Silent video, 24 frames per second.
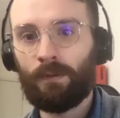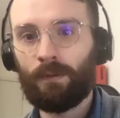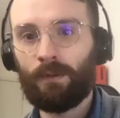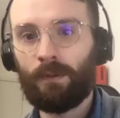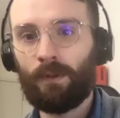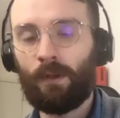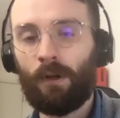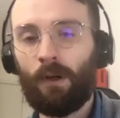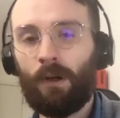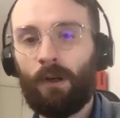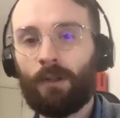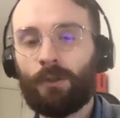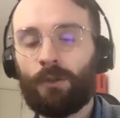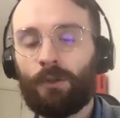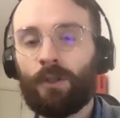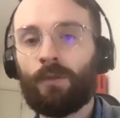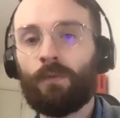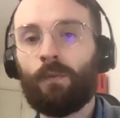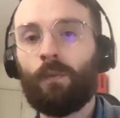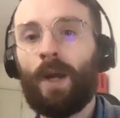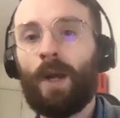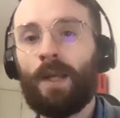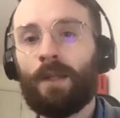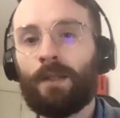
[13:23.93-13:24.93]
They're all just
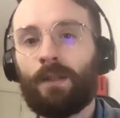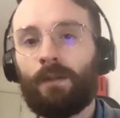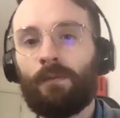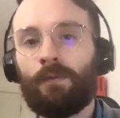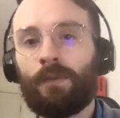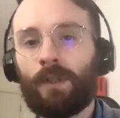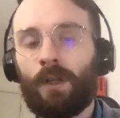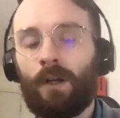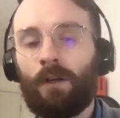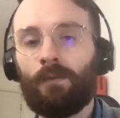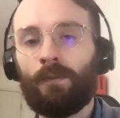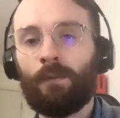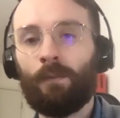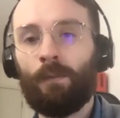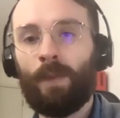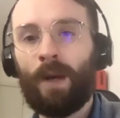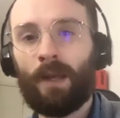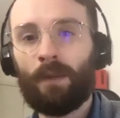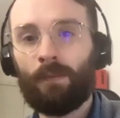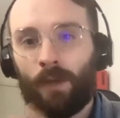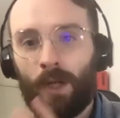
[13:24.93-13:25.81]
ways of solving math